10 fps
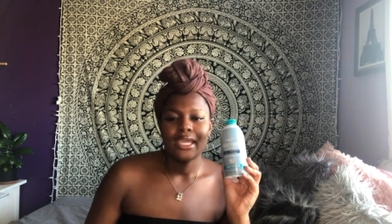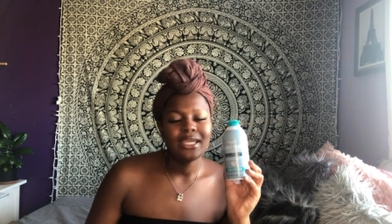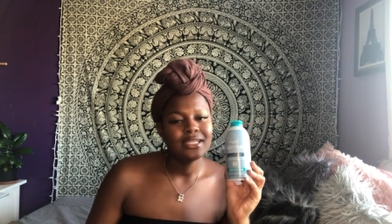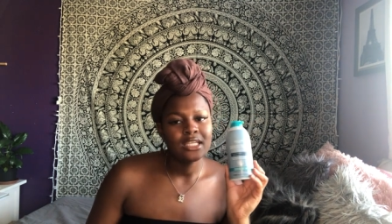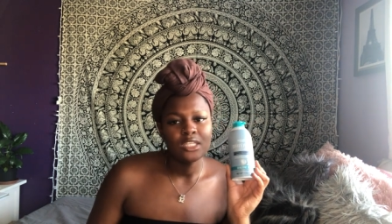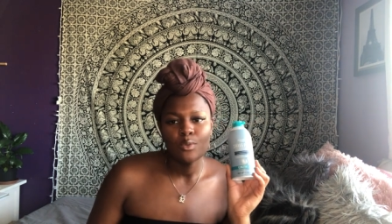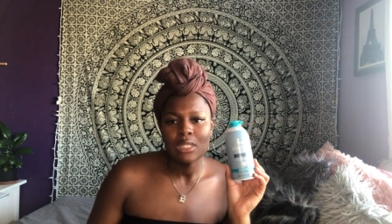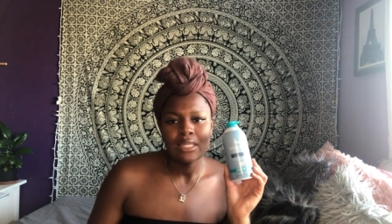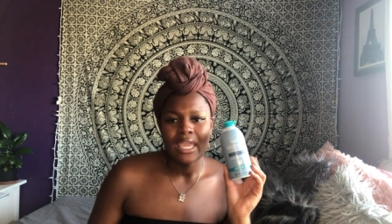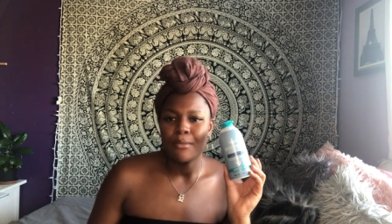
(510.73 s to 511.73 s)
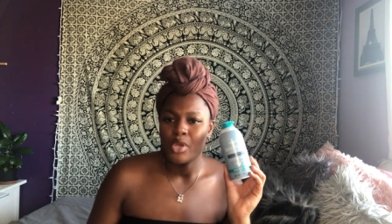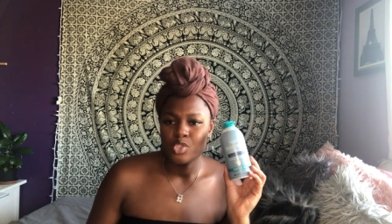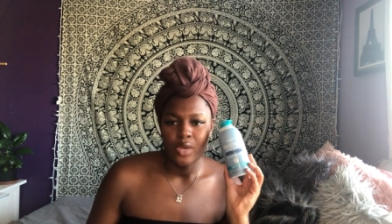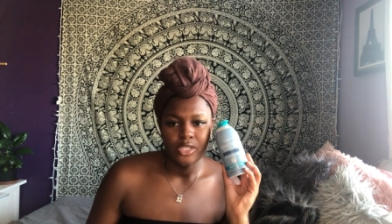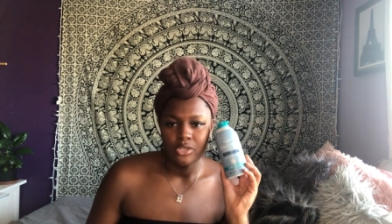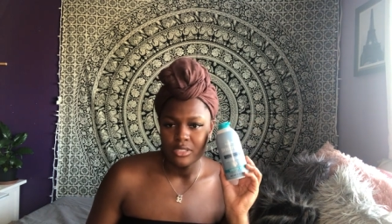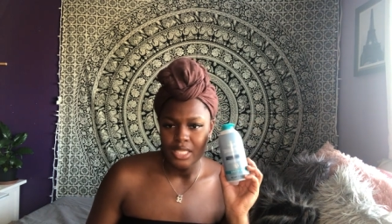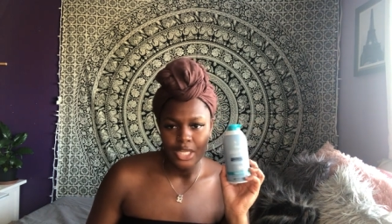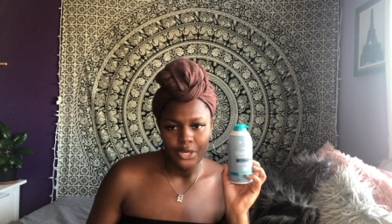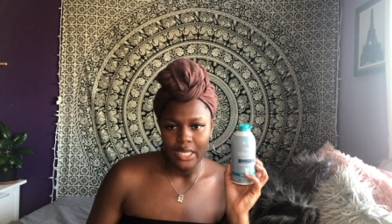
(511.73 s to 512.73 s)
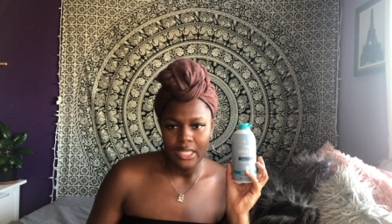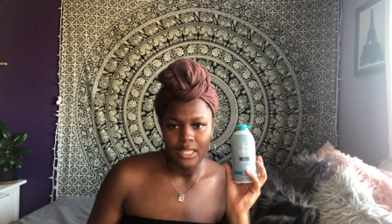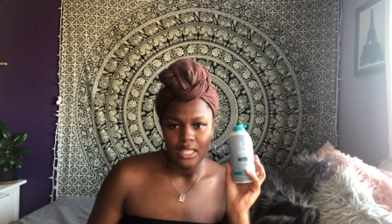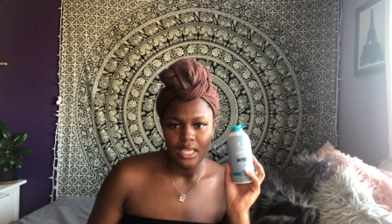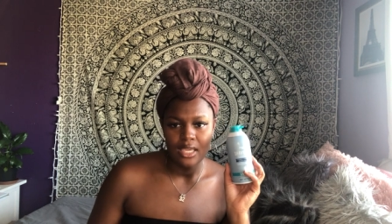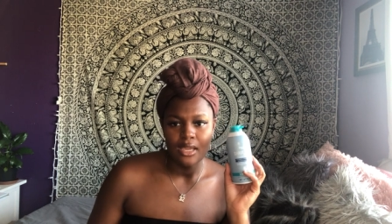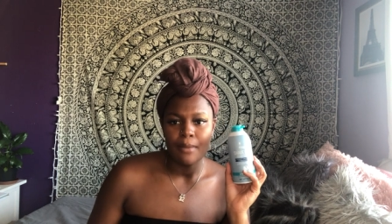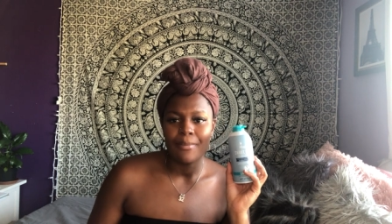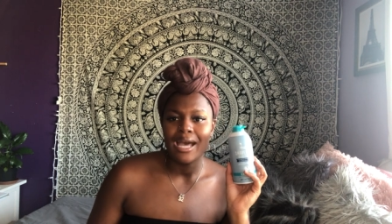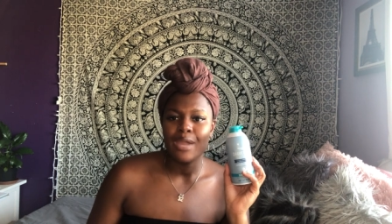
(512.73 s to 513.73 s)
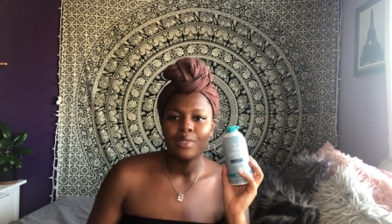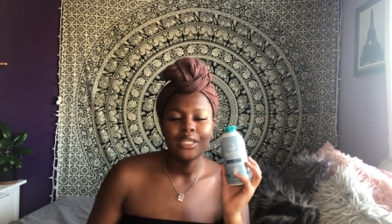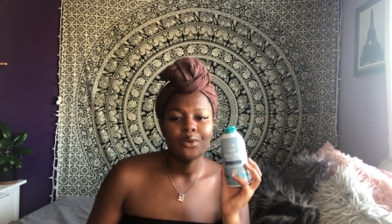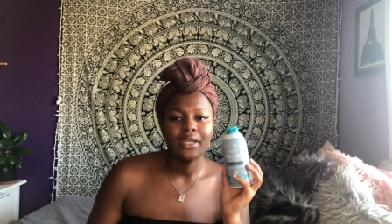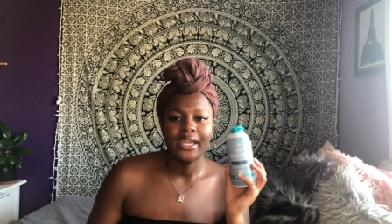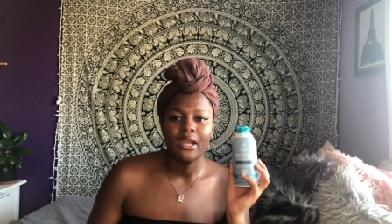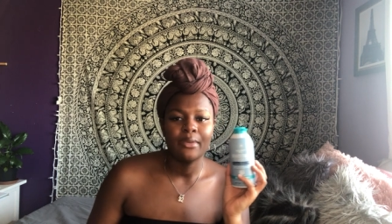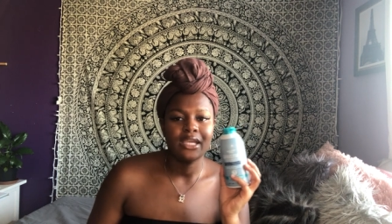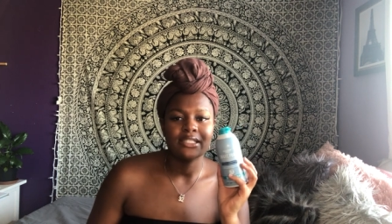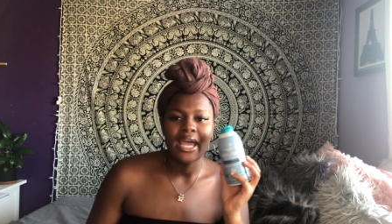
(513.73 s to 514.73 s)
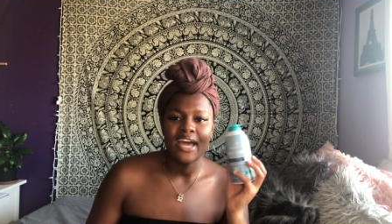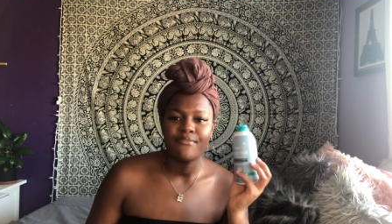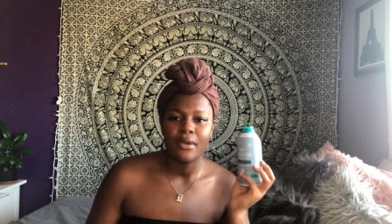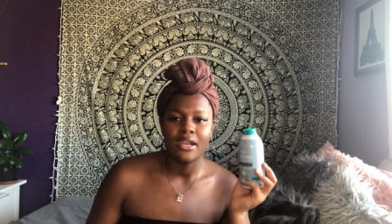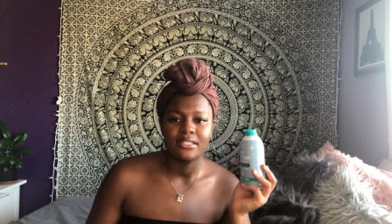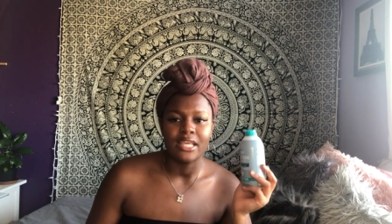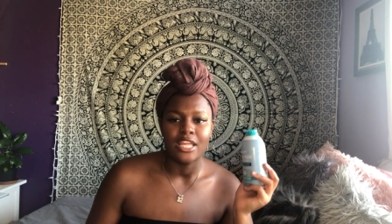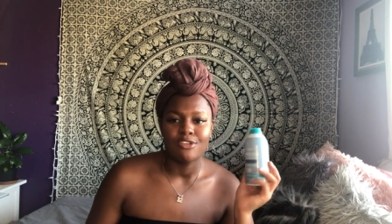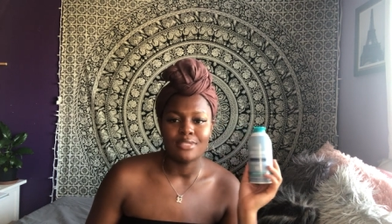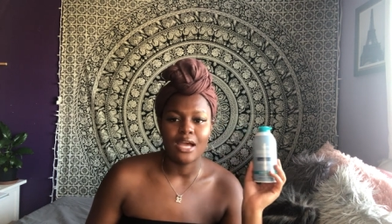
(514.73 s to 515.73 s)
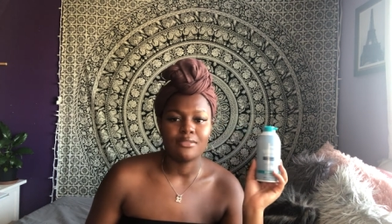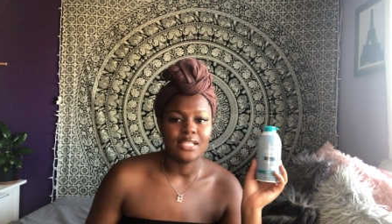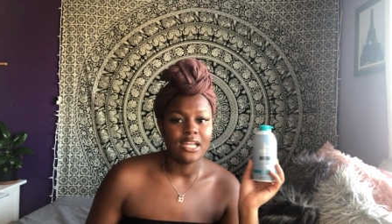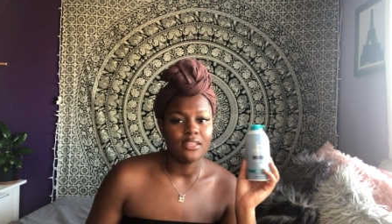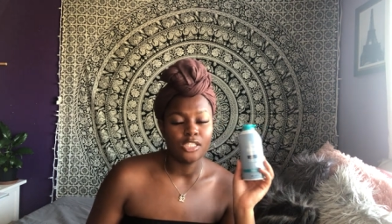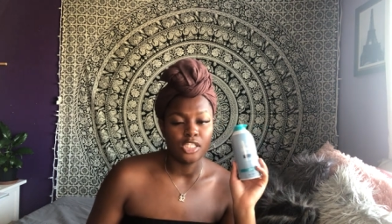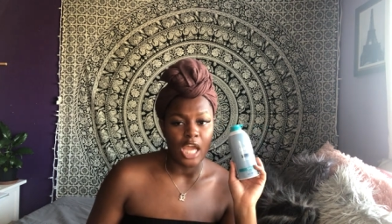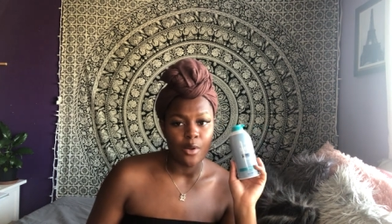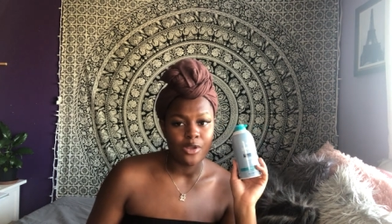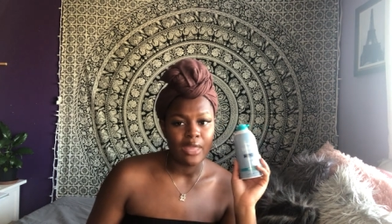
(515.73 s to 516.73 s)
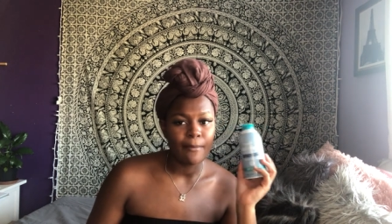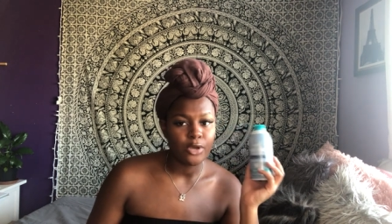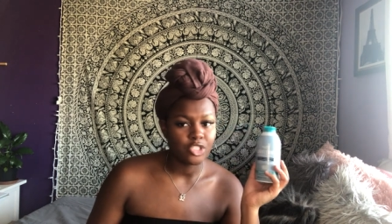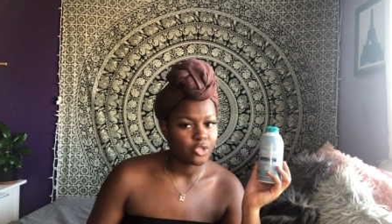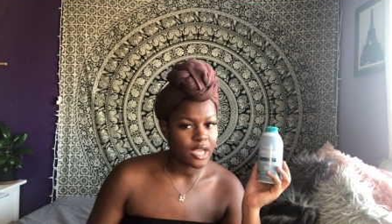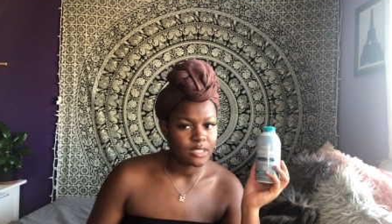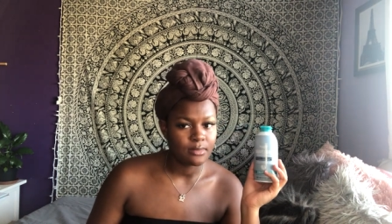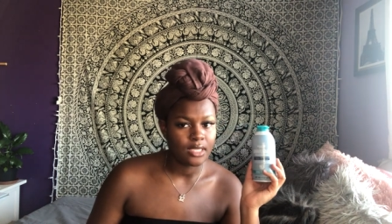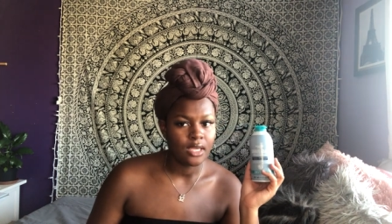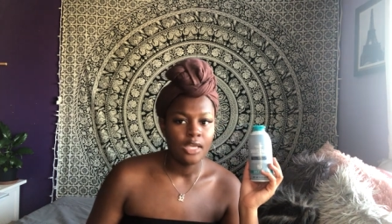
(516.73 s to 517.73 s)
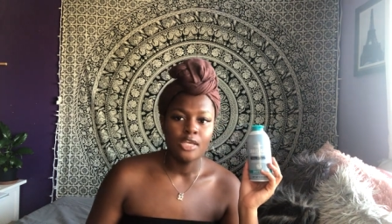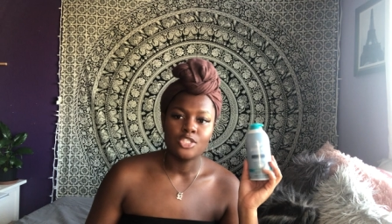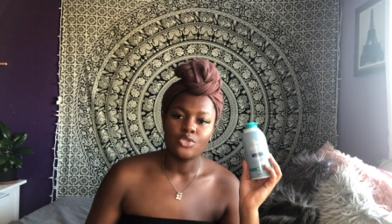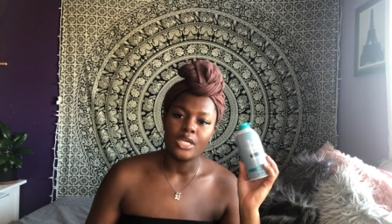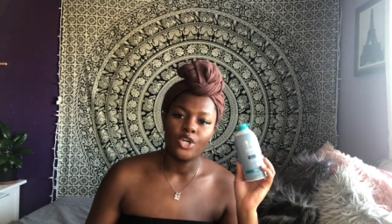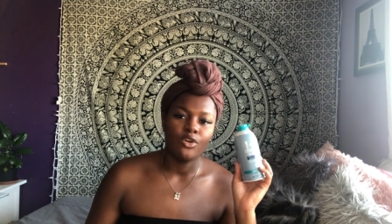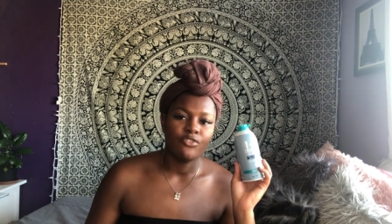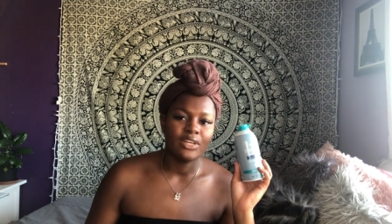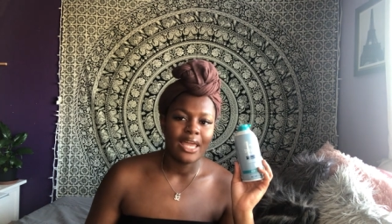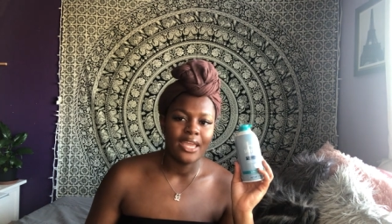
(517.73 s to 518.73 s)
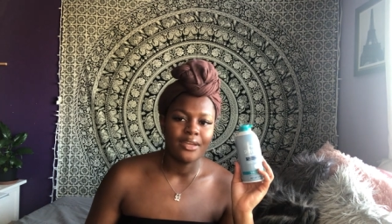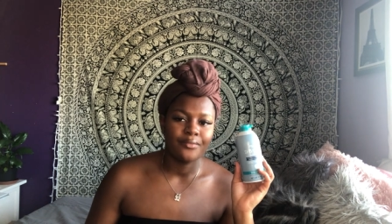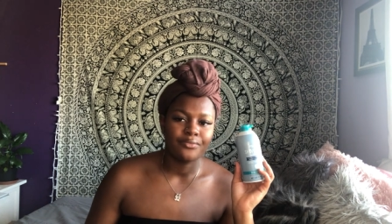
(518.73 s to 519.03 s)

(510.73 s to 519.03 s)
It doesn't really like moisturize your skin or anything, but I really don't care, because I have products that I use outside of the shower that moisturize me, so I don't feel like